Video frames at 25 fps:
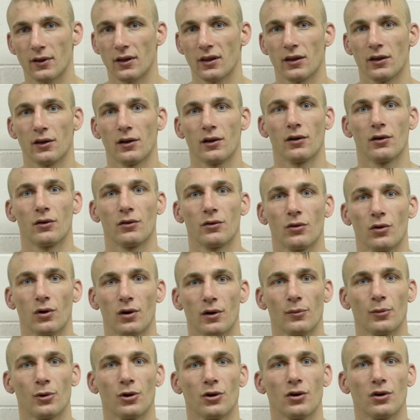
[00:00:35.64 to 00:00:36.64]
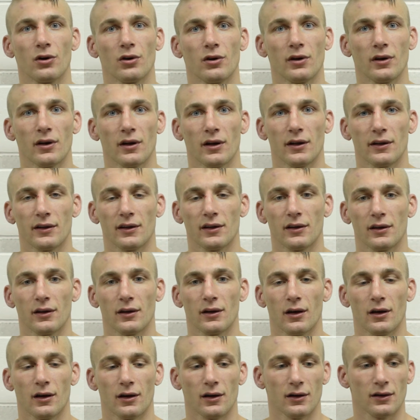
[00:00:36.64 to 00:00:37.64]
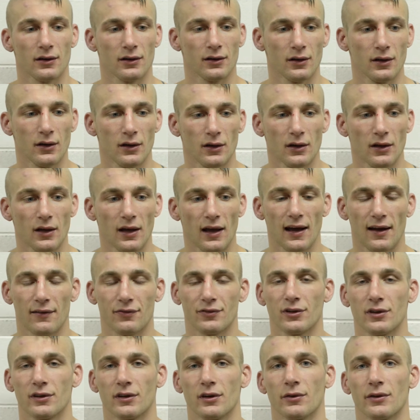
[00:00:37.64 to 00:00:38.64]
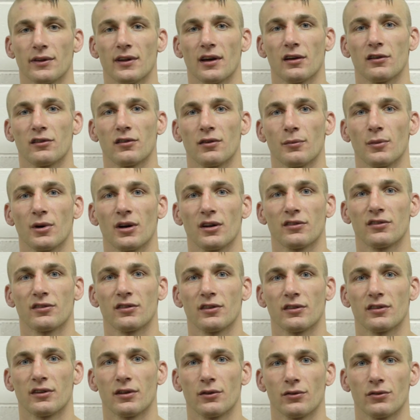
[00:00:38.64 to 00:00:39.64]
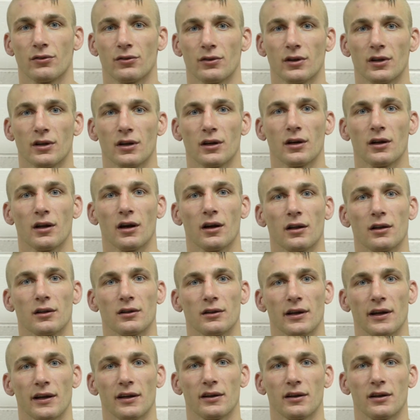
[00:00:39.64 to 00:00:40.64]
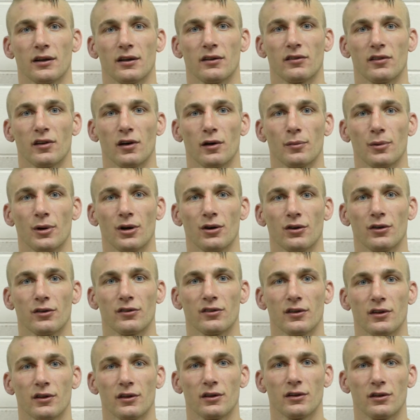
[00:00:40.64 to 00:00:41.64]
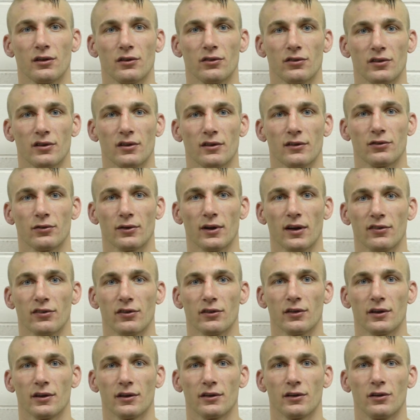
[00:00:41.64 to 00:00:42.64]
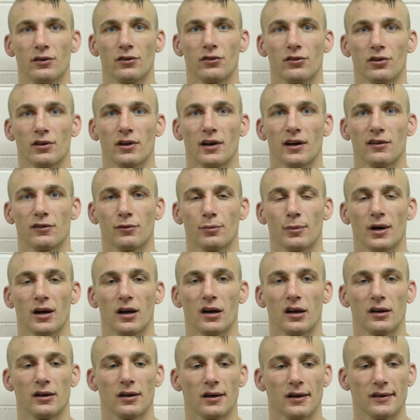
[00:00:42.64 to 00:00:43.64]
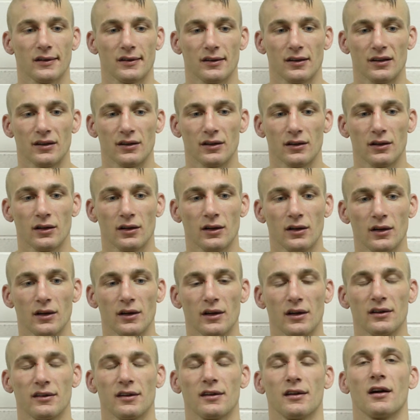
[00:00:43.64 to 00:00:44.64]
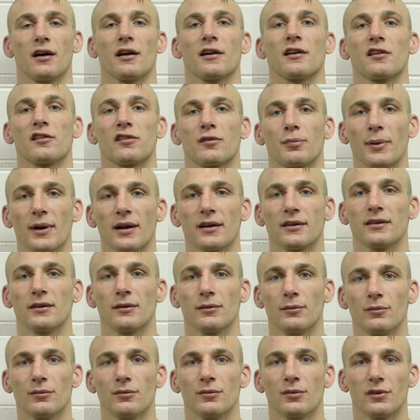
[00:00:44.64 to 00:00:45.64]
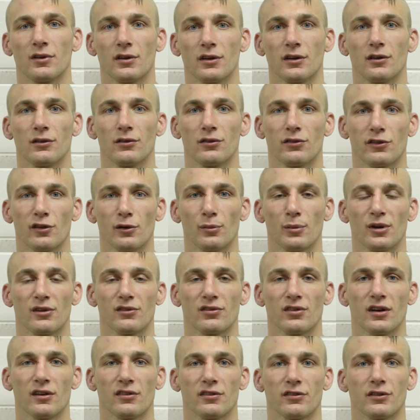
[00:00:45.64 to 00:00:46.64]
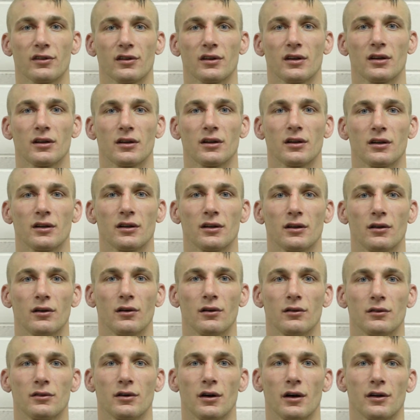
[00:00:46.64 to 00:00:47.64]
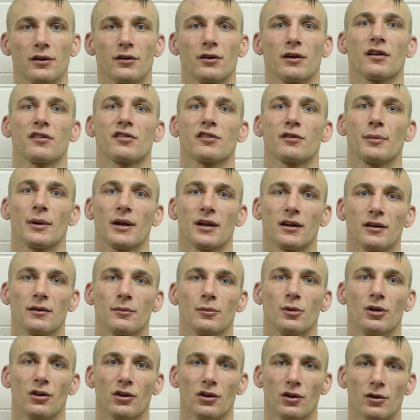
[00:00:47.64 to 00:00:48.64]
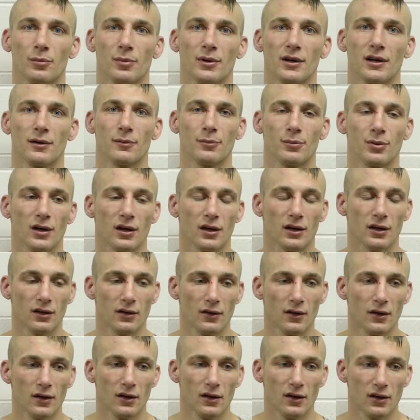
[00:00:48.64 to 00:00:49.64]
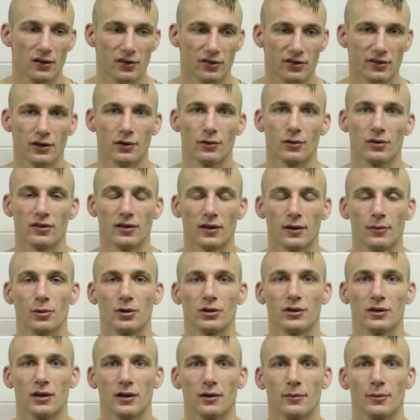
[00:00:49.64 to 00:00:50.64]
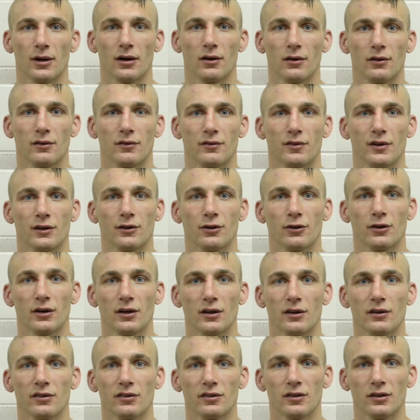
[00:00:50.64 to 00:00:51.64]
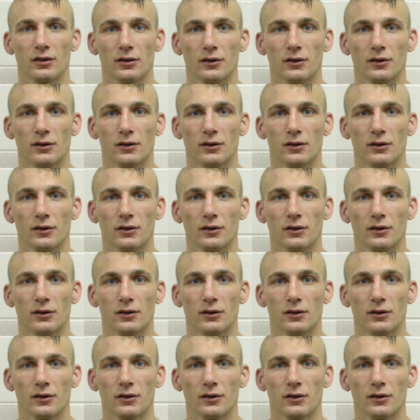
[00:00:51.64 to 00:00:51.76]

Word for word: you know, normal. I didn't uh, have to deal with that too much. Just he was really good on landing his elbows and using his wrestling to neutralize mine. I did not expect him to use so much wrestling and underestimated him a little bit, but still was able to come out victorious.